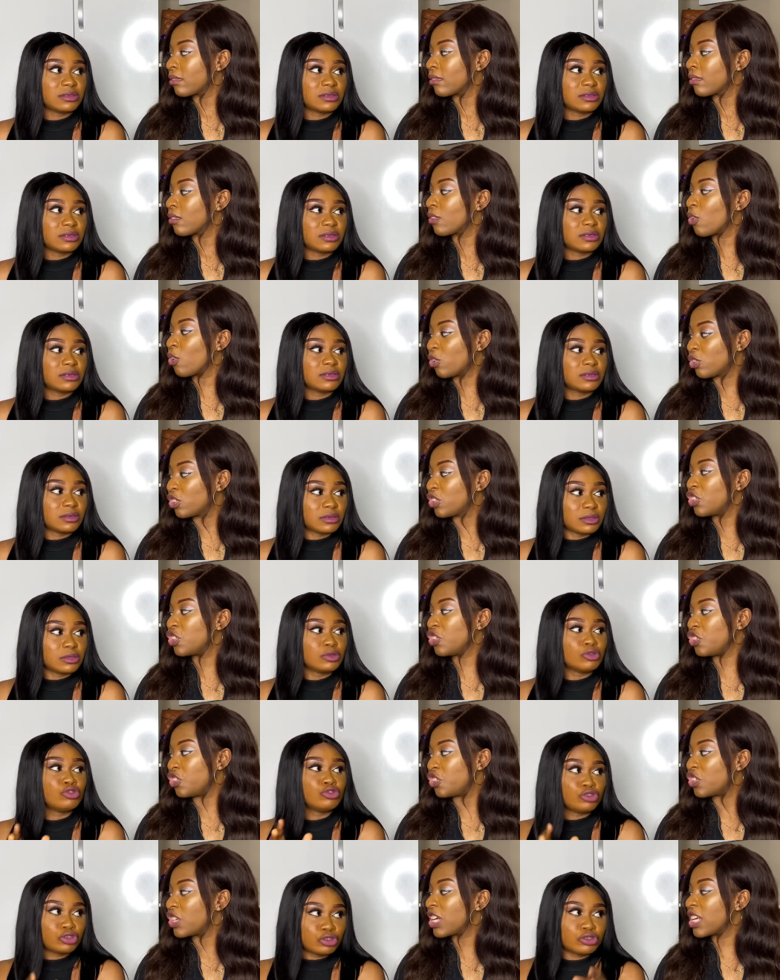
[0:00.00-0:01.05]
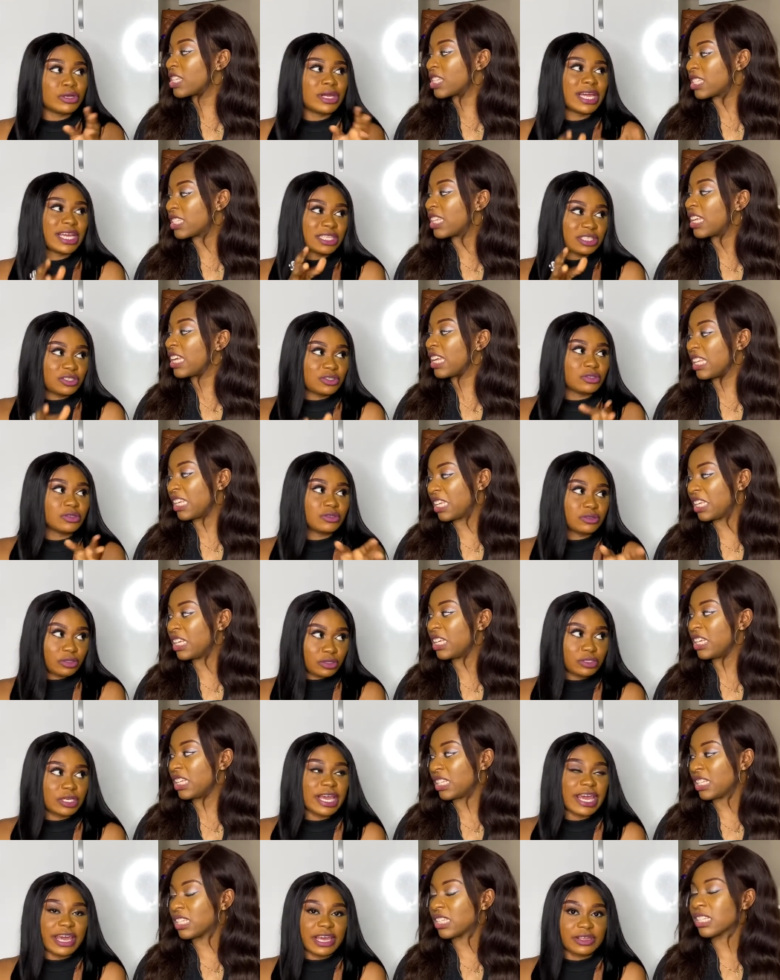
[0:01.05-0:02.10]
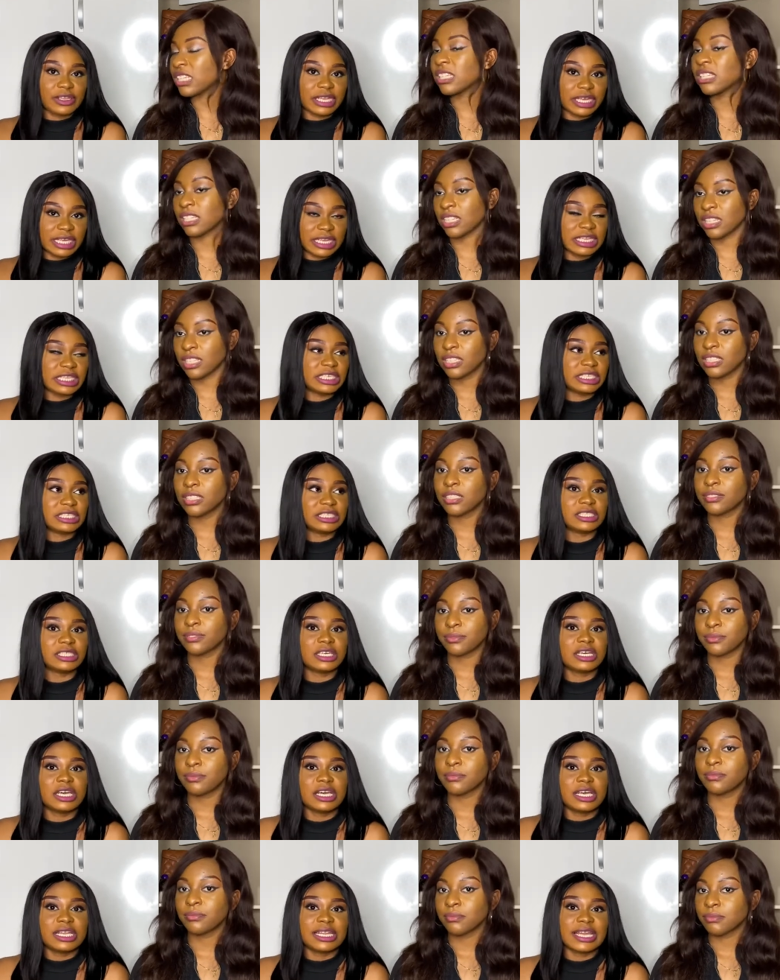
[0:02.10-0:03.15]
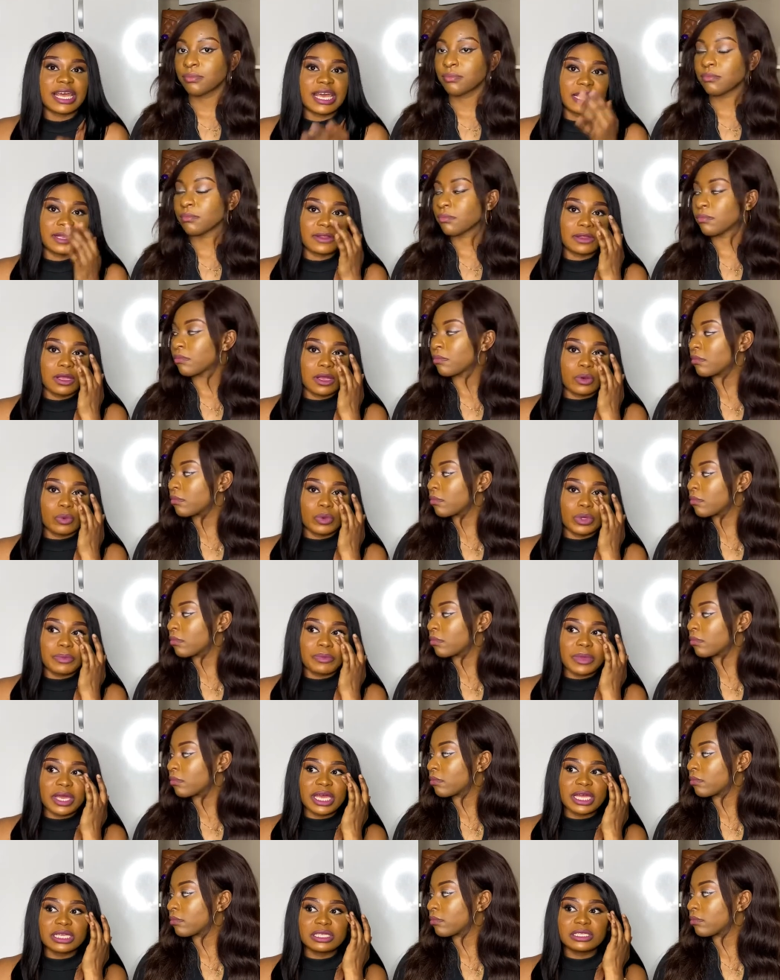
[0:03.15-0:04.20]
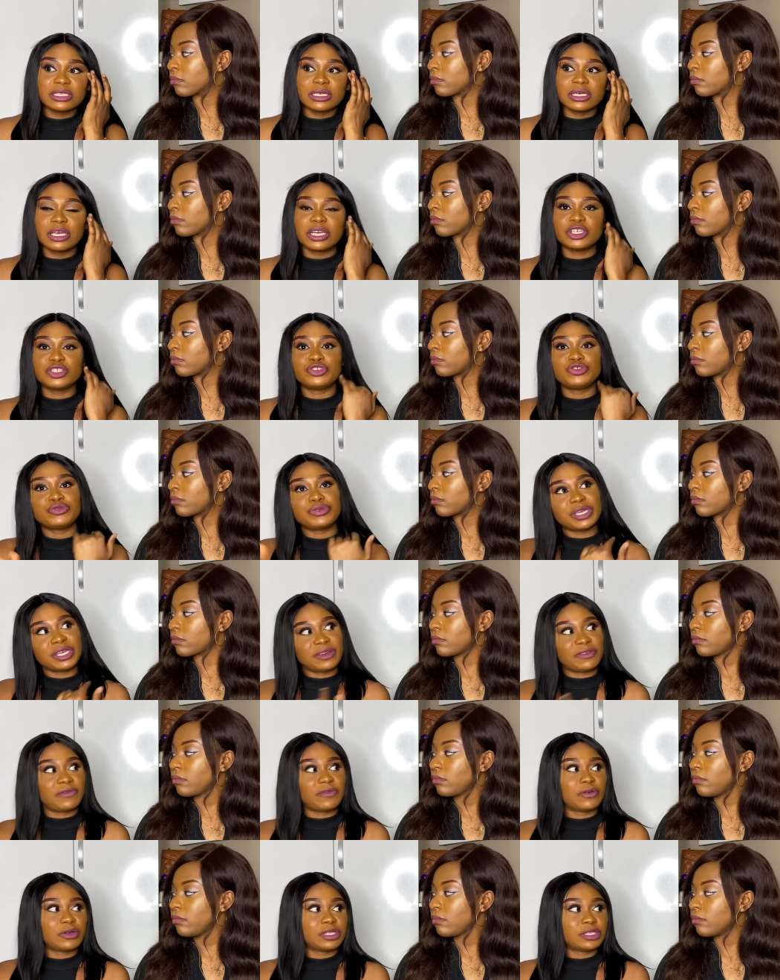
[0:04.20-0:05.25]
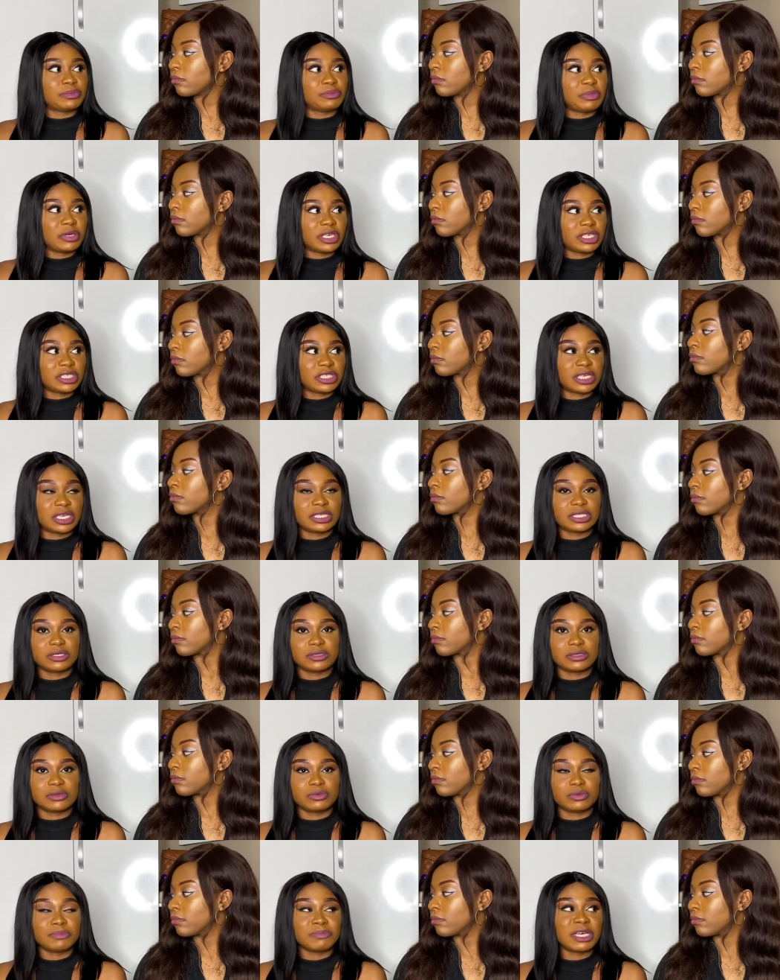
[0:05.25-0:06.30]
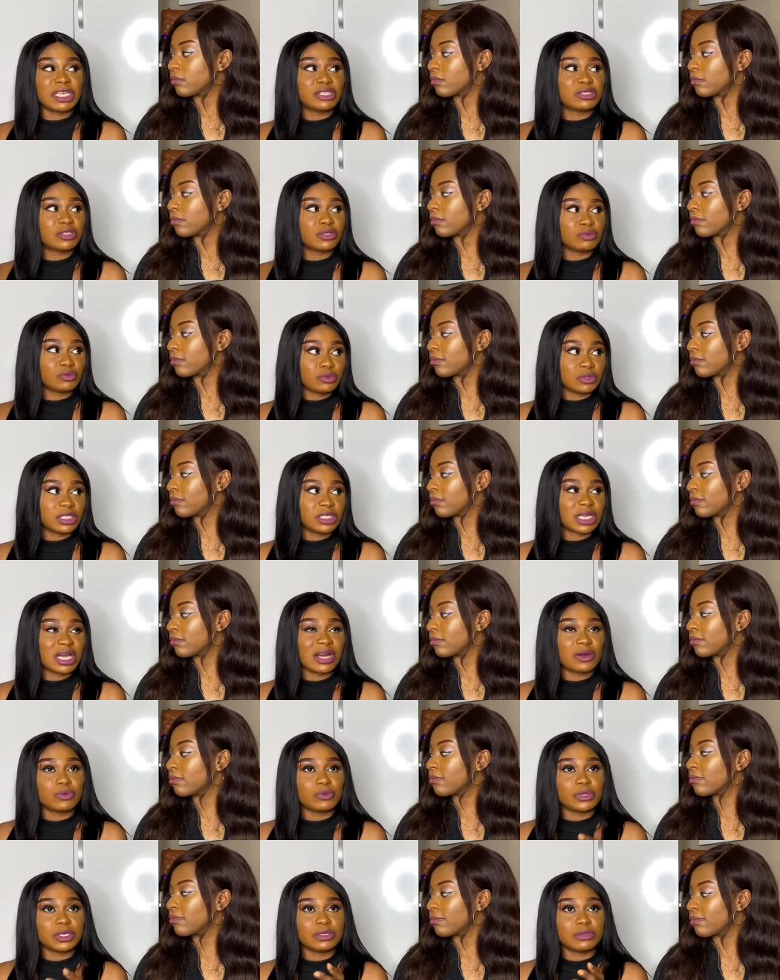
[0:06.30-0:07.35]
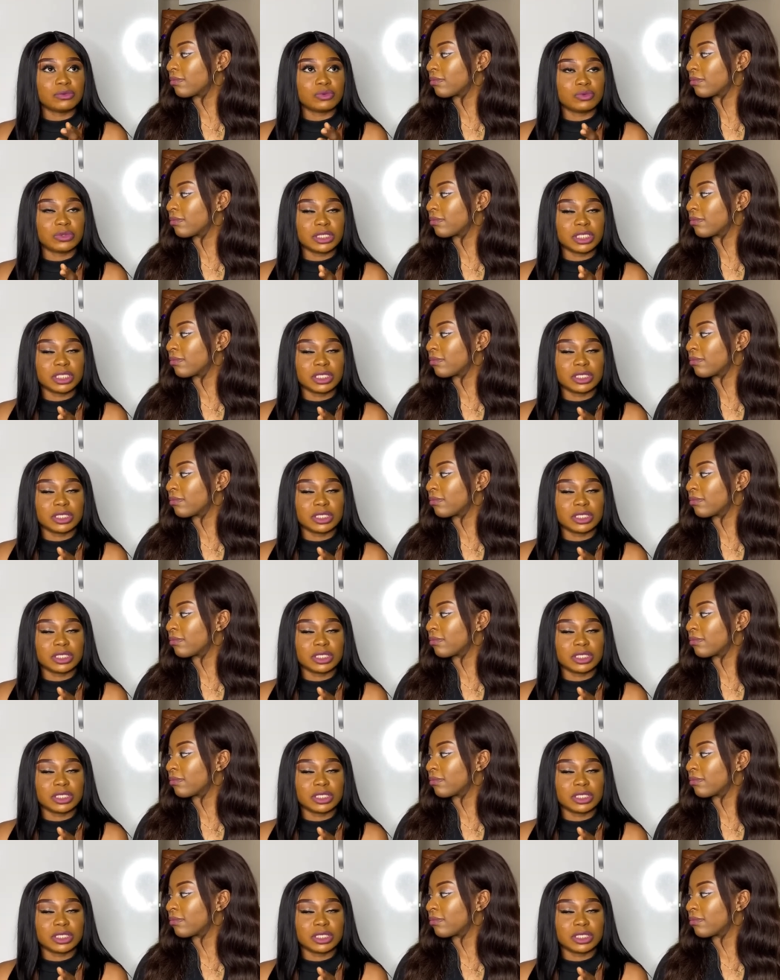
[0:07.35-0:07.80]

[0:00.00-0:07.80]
Speaker 1: all the
Speaker 2: nutrients they need.
Speaker 1: Then we made a drink for the patients. We made smoothie, and we